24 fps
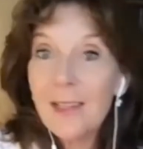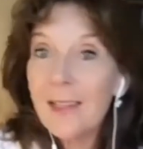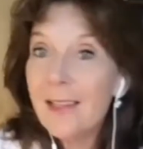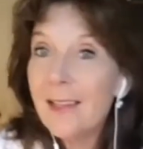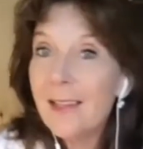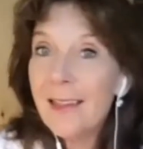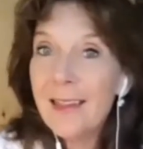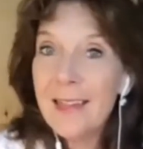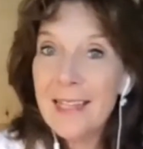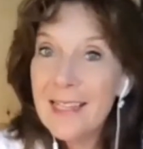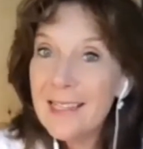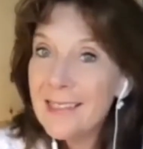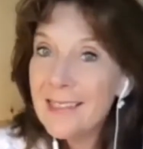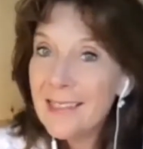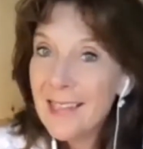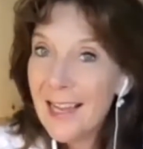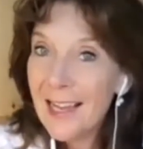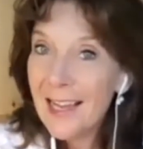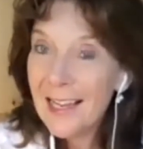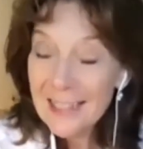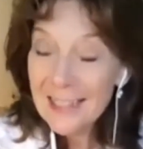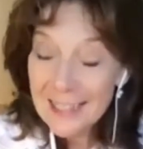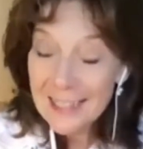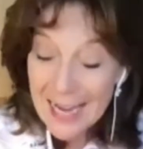These
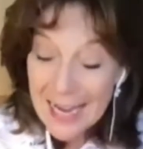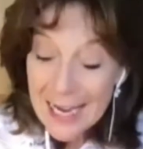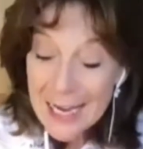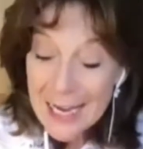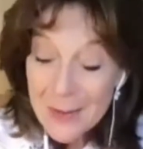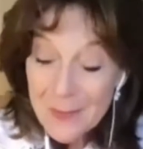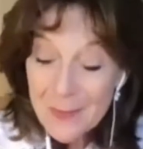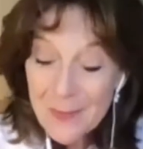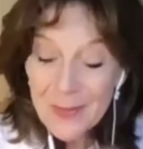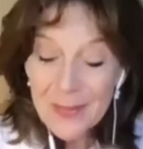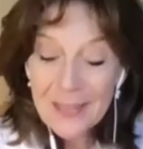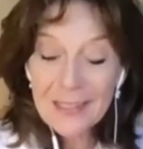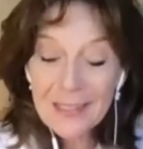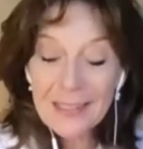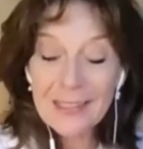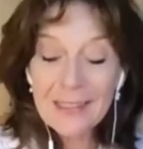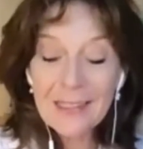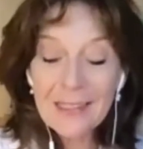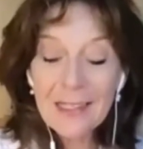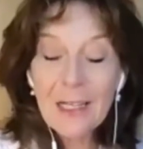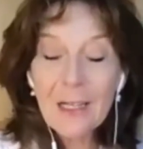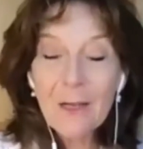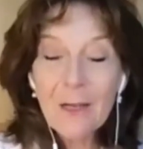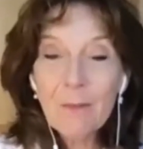are neighbours,
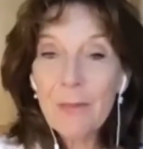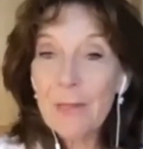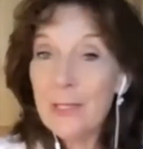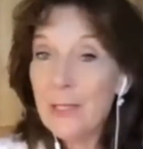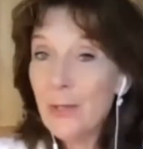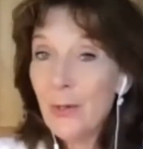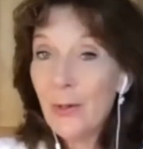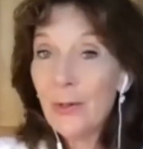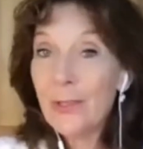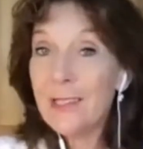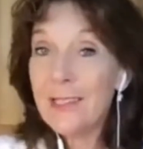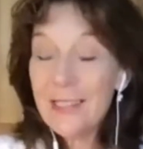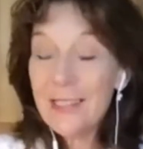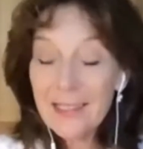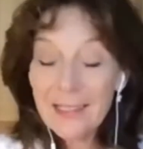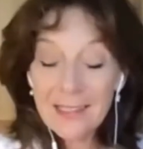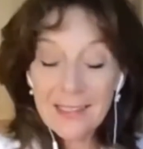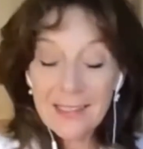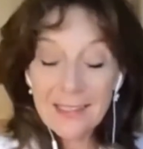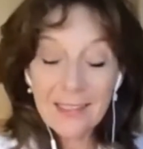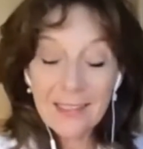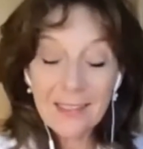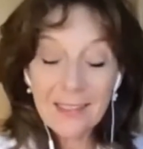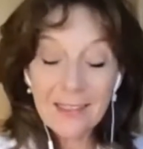but not
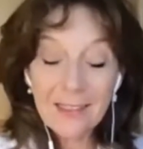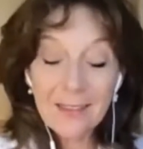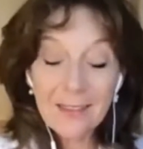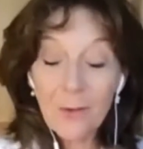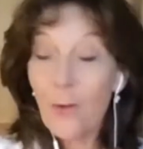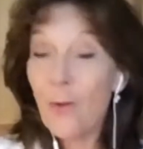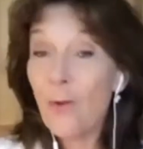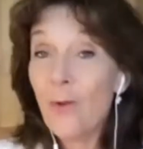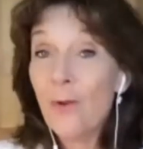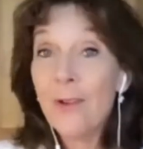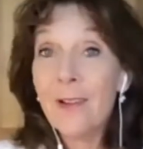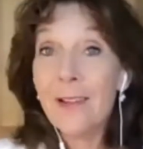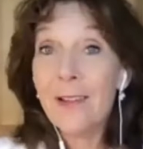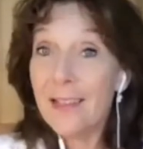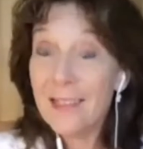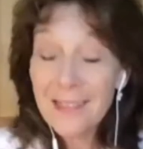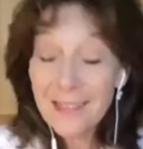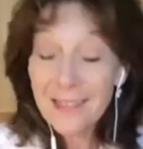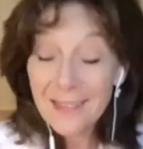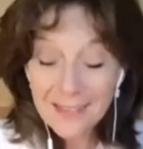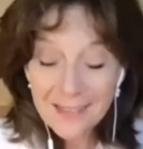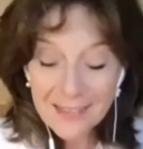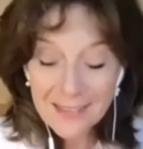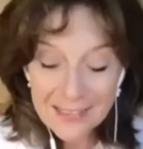sisters or
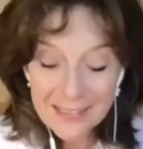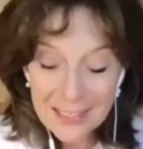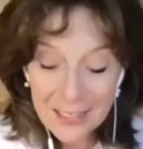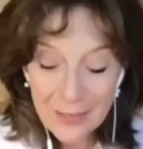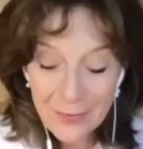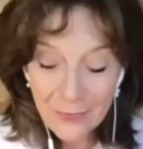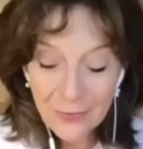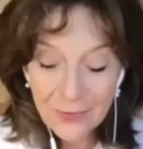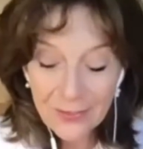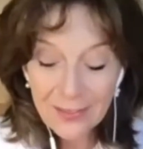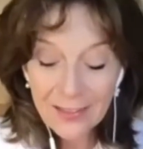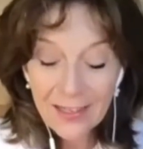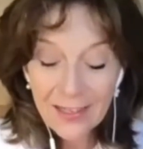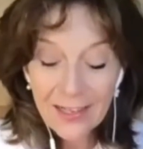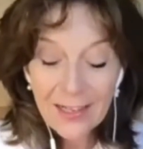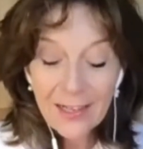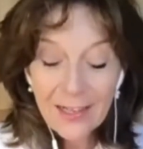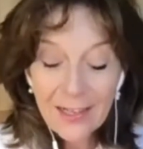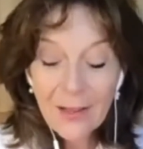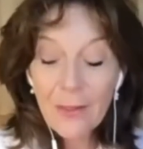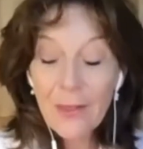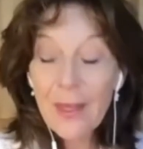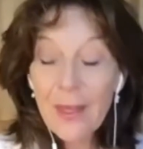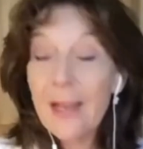cousins even.
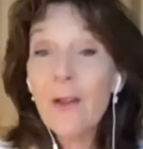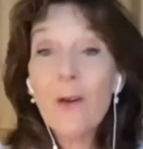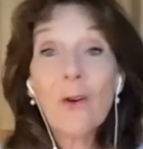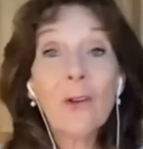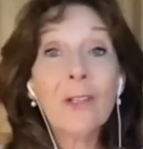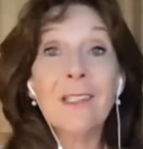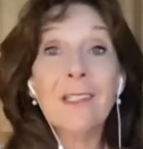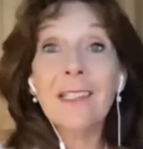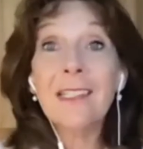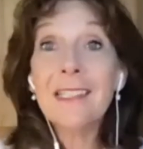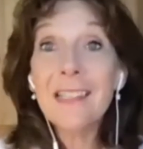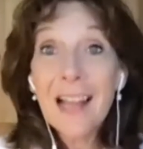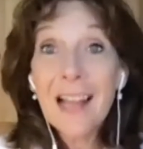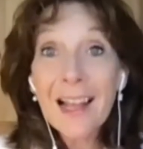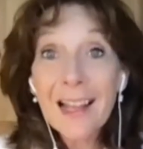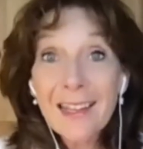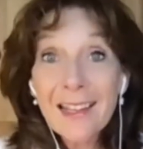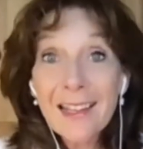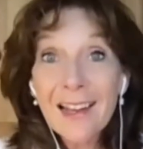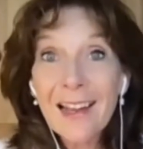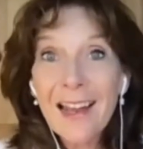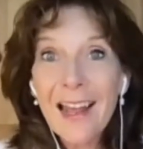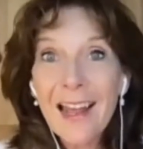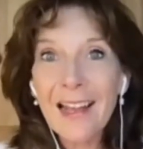They're not
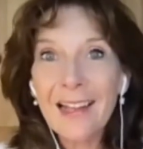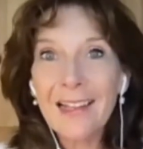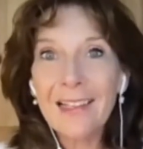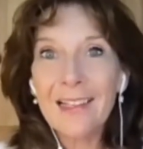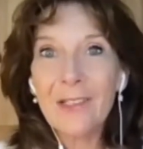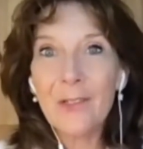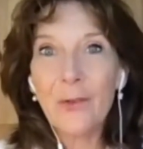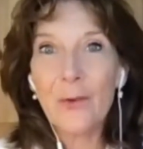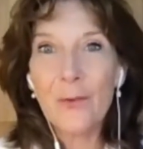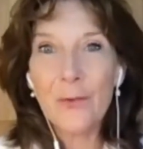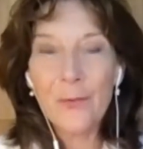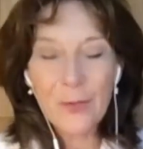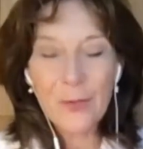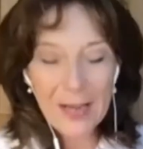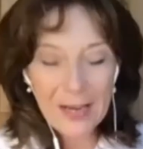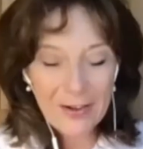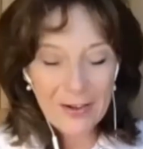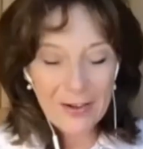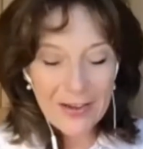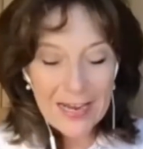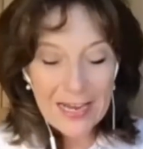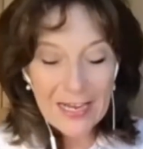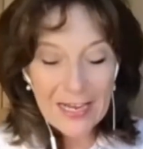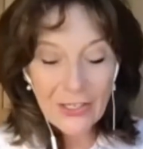dialects or
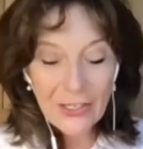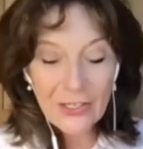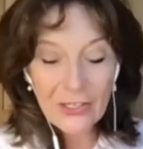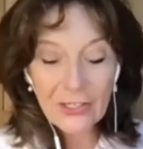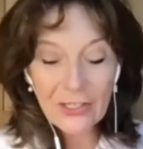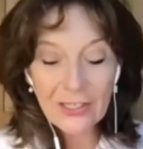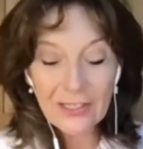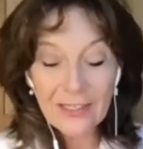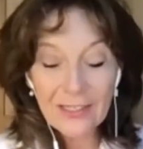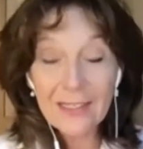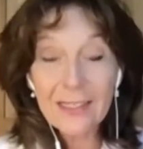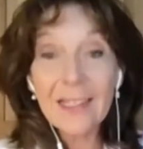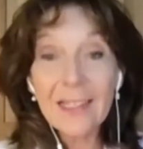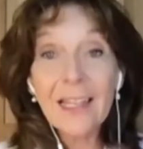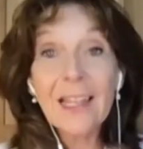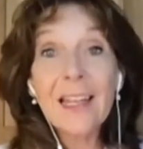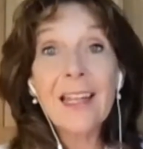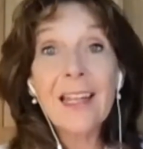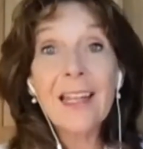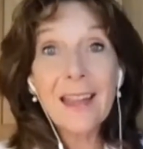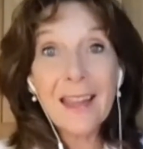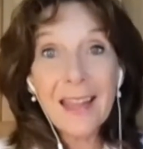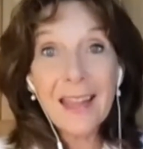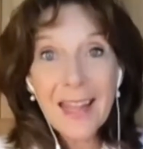variations.
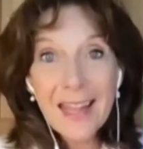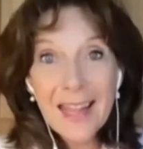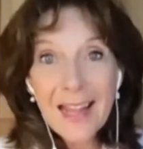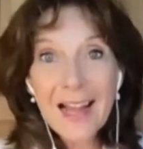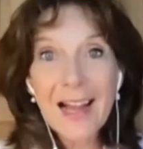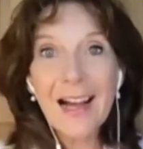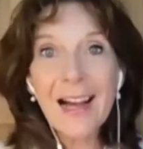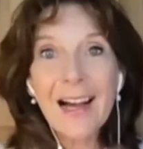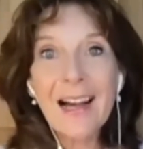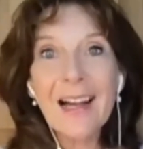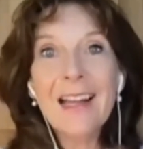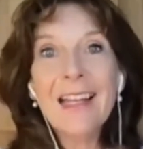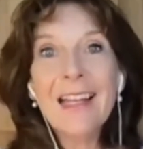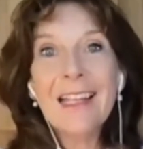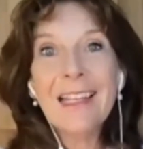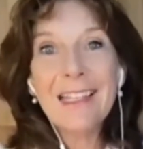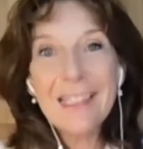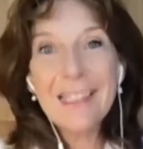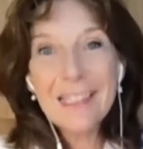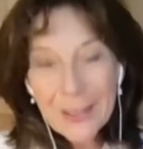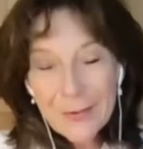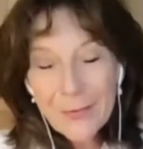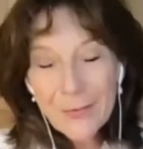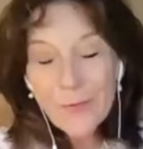They are
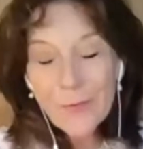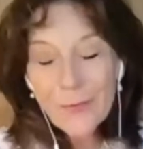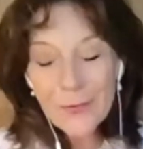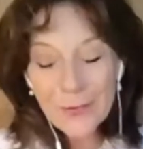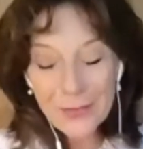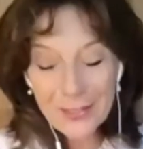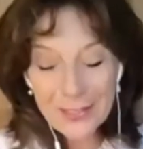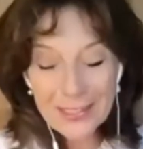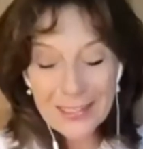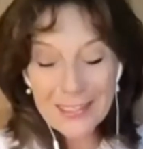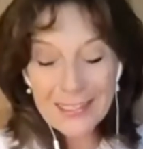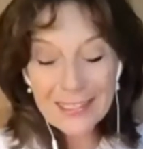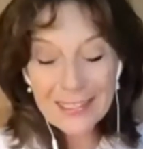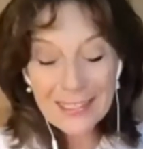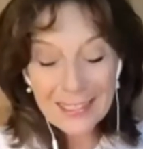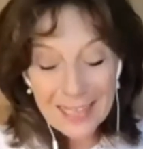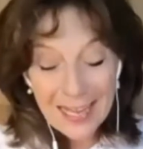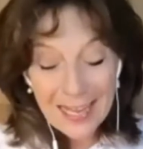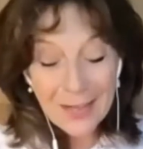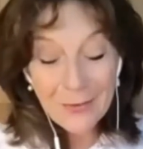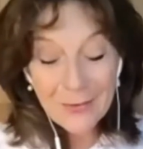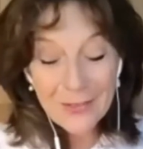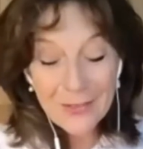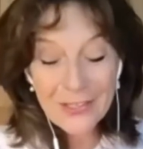different
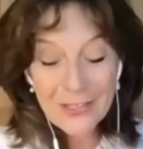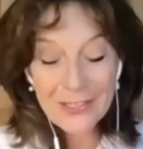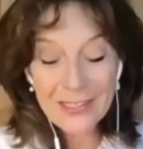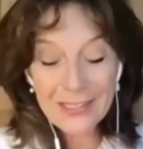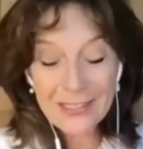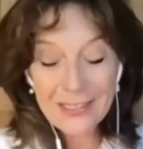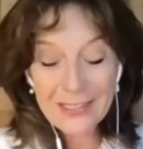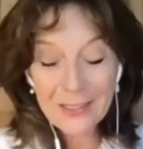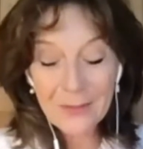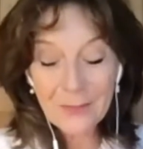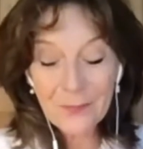languages.